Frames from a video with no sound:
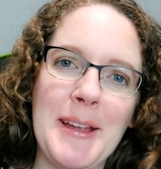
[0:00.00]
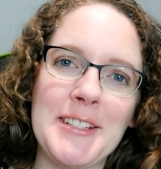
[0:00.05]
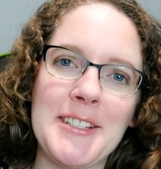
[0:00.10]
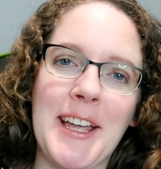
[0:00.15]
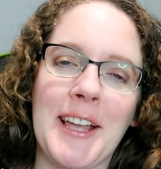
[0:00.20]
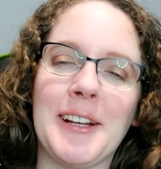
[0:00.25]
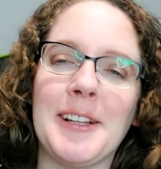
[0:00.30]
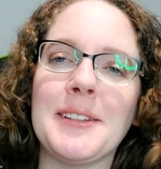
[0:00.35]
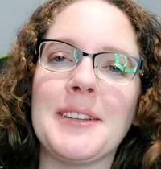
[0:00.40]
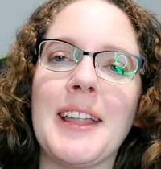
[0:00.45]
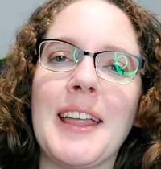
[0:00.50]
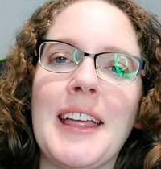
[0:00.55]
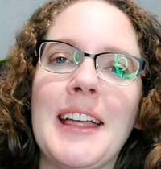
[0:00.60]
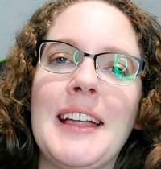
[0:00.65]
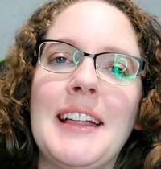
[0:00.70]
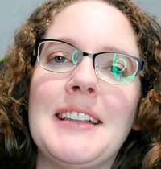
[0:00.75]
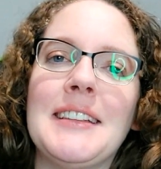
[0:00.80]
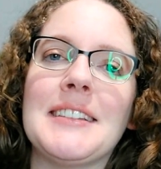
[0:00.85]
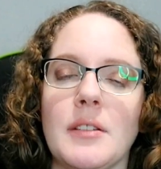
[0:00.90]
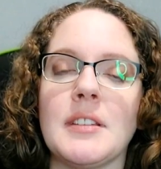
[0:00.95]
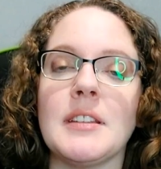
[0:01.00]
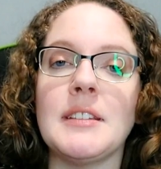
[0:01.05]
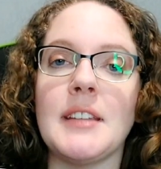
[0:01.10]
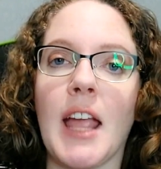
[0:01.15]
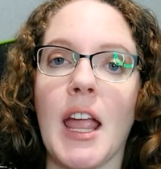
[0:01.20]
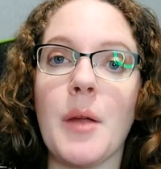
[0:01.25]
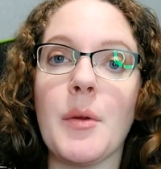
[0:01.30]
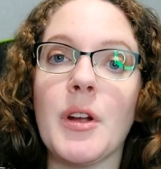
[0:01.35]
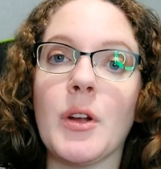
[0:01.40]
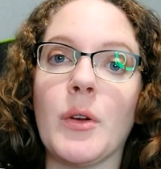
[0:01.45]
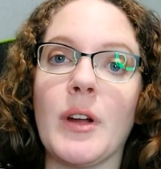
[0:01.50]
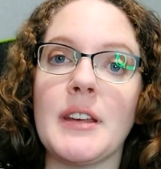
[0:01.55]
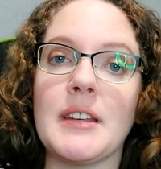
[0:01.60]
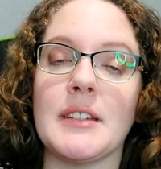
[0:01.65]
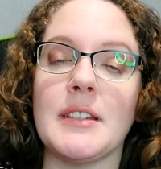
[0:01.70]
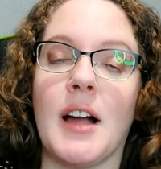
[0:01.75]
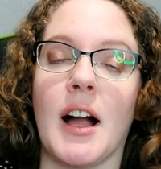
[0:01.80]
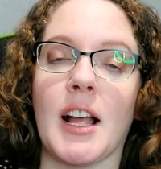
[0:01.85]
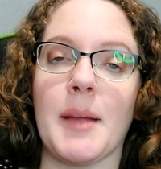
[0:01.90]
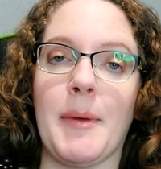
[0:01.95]
channel. Today we're going to
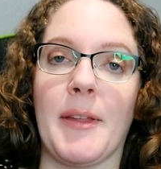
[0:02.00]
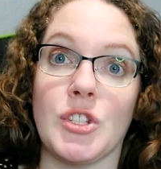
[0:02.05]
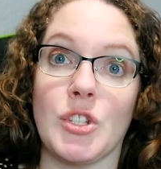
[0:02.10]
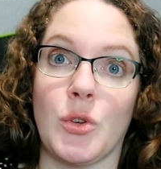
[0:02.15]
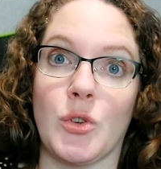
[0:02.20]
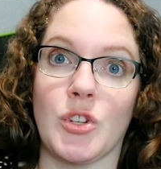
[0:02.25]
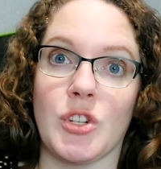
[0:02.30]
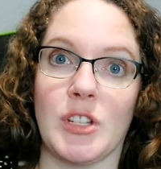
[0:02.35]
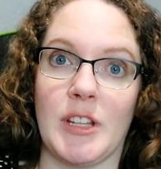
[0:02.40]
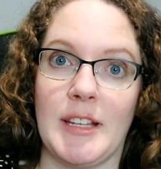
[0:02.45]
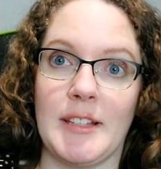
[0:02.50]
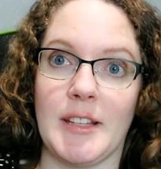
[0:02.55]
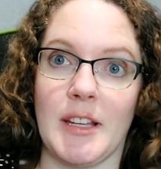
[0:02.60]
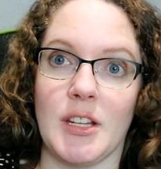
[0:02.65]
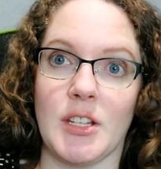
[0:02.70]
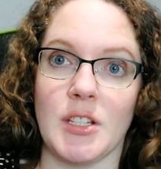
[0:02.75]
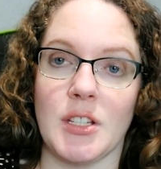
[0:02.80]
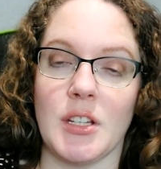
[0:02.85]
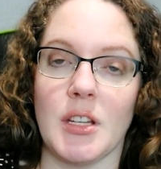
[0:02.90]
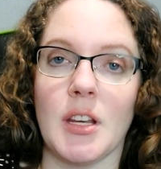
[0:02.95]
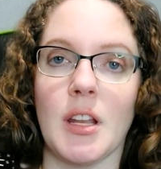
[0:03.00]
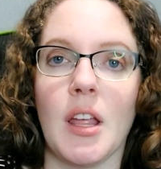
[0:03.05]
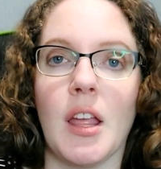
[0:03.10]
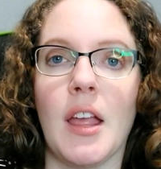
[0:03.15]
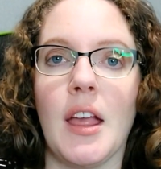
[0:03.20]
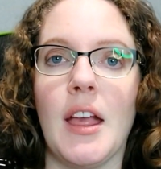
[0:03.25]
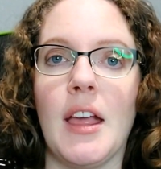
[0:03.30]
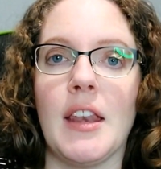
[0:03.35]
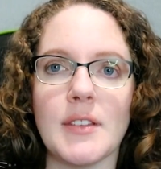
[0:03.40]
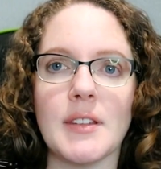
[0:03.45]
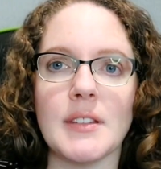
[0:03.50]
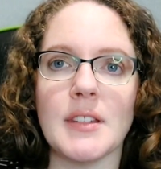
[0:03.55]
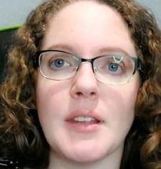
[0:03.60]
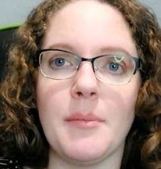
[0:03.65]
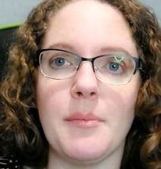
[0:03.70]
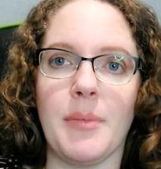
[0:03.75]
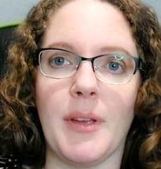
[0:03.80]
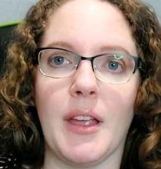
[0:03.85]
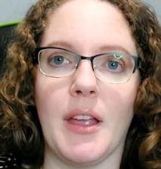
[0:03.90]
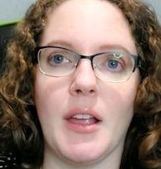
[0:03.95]
talk about socialization. This is a
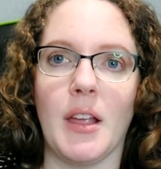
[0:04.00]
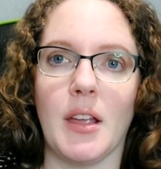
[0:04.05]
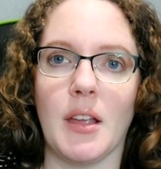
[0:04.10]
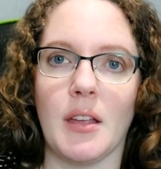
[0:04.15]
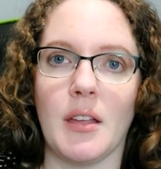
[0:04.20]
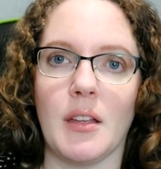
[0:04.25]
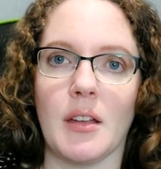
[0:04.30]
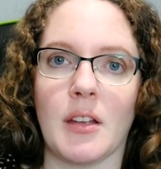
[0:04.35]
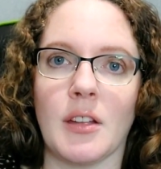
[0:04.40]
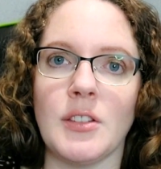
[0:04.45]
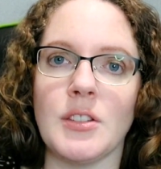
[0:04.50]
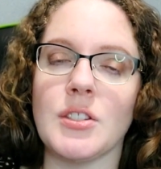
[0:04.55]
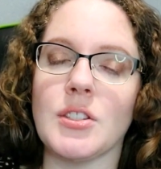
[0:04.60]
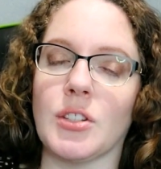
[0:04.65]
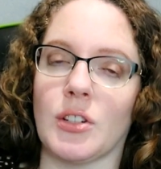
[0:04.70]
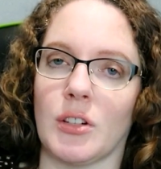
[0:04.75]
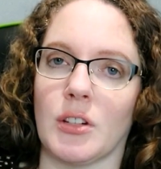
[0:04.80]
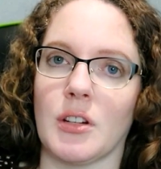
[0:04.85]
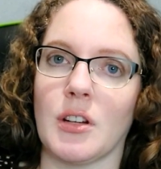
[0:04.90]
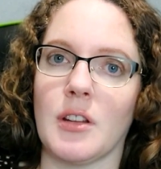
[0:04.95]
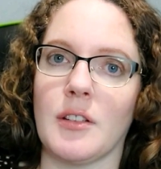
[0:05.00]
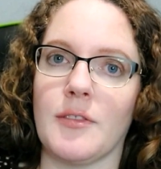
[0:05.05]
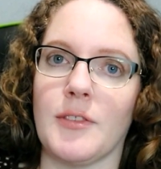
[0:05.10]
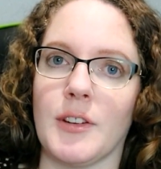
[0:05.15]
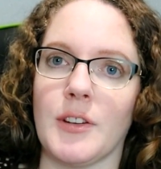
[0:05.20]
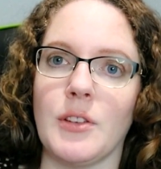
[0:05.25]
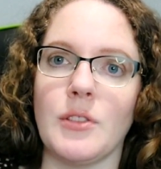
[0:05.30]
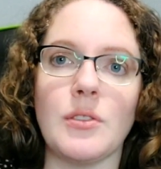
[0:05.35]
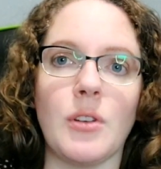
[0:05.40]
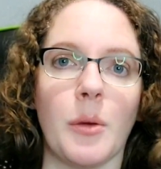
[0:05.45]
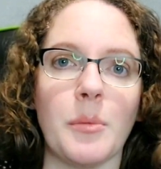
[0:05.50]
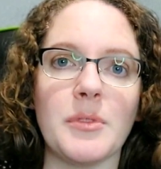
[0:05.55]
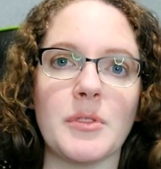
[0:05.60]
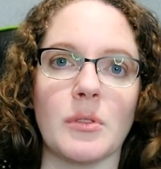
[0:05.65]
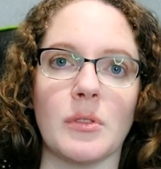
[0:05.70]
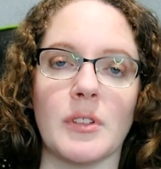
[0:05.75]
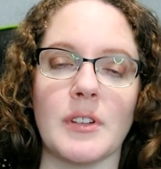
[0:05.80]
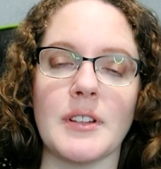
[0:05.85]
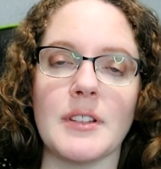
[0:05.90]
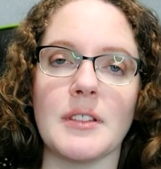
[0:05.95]
big concern for new
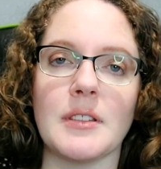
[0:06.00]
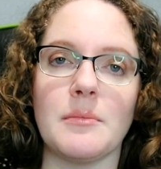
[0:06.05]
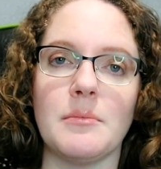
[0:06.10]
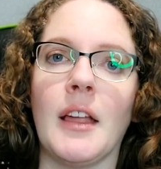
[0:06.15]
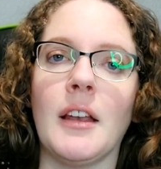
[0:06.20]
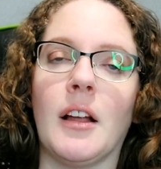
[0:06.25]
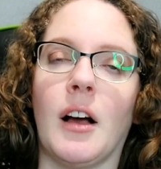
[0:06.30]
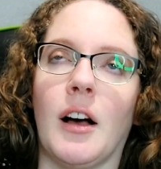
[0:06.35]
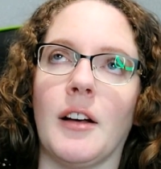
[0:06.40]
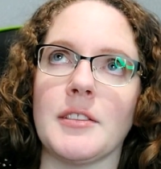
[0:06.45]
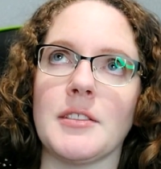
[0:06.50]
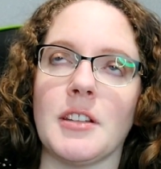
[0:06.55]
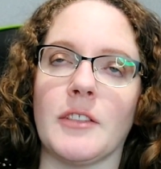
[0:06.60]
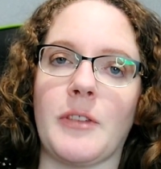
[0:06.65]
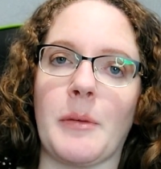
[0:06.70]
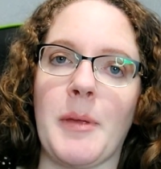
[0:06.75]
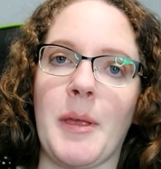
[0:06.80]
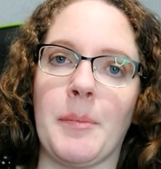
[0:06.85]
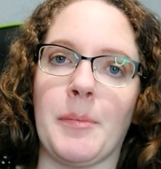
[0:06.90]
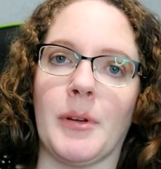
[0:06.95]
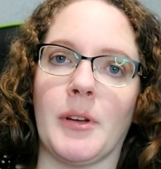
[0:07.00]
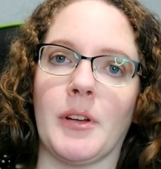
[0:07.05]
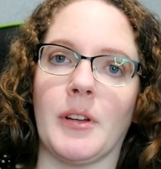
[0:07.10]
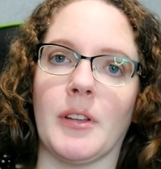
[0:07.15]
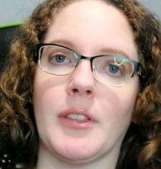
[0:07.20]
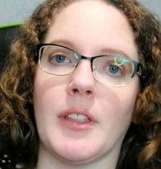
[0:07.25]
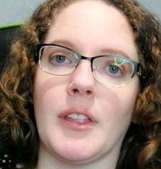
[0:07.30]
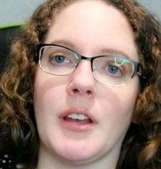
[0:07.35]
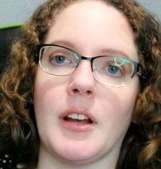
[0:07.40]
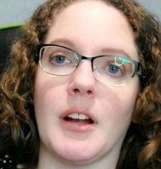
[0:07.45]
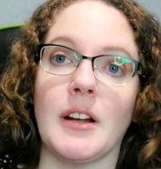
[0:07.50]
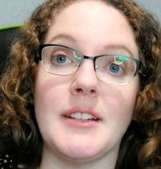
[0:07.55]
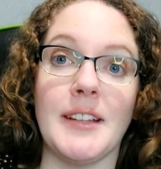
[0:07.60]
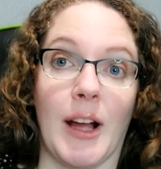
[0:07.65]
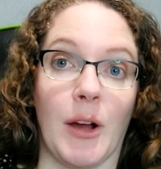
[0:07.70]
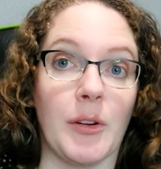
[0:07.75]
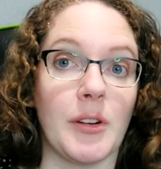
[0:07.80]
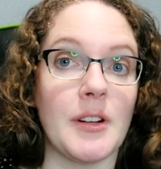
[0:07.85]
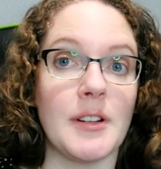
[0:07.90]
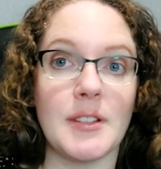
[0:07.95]
homeschoolers and also for people that are
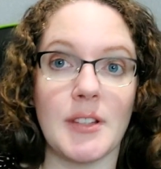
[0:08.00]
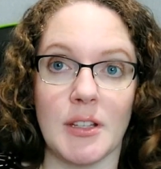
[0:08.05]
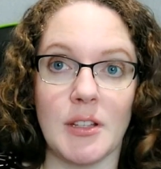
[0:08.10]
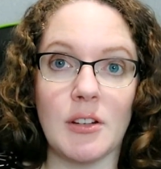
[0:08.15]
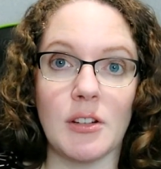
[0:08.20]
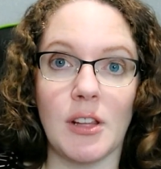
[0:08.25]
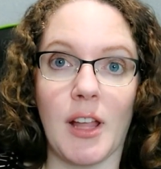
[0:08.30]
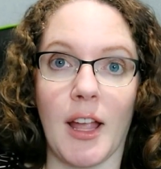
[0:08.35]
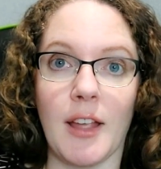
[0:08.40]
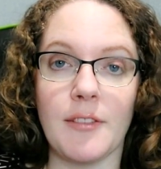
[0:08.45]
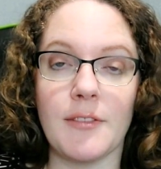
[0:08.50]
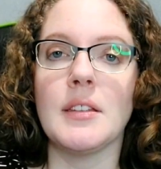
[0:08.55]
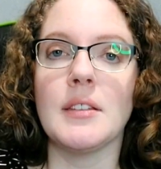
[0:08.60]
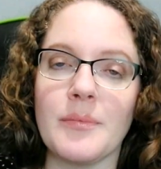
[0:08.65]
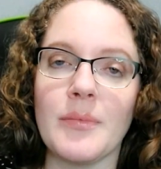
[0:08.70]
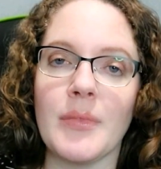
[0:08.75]
doubters in your life.